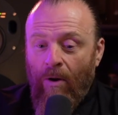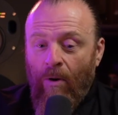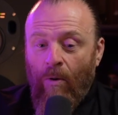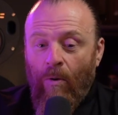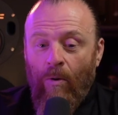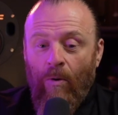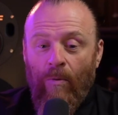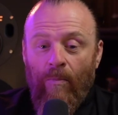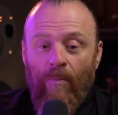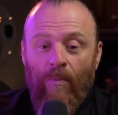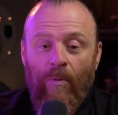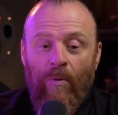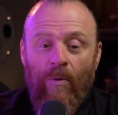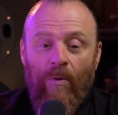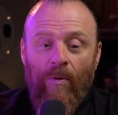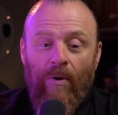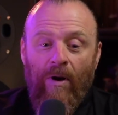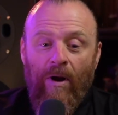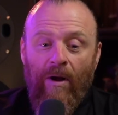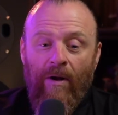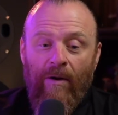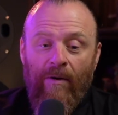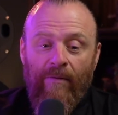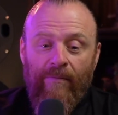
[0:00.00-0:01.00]
or
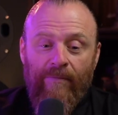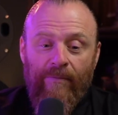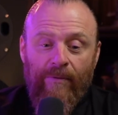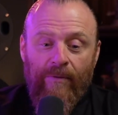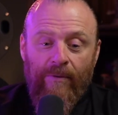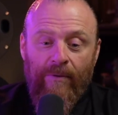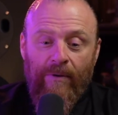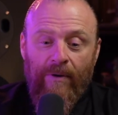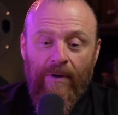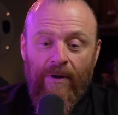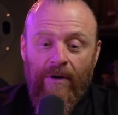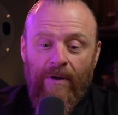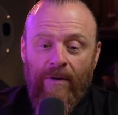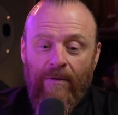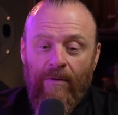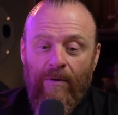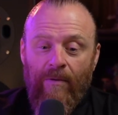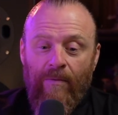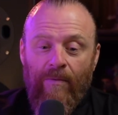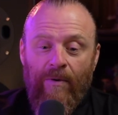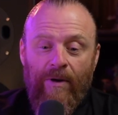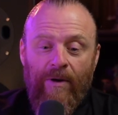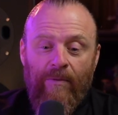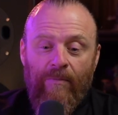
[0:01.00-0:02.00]
moreover
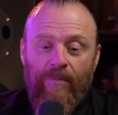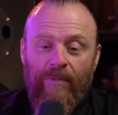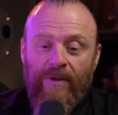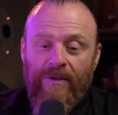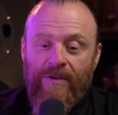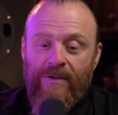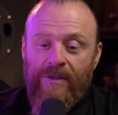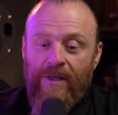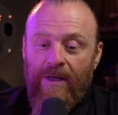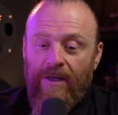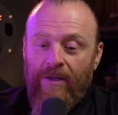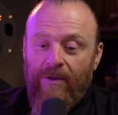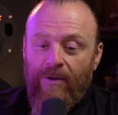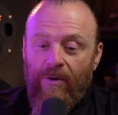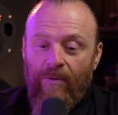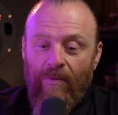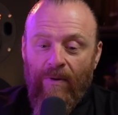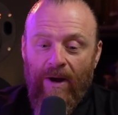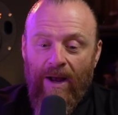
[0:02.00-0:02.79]
why don't we stick to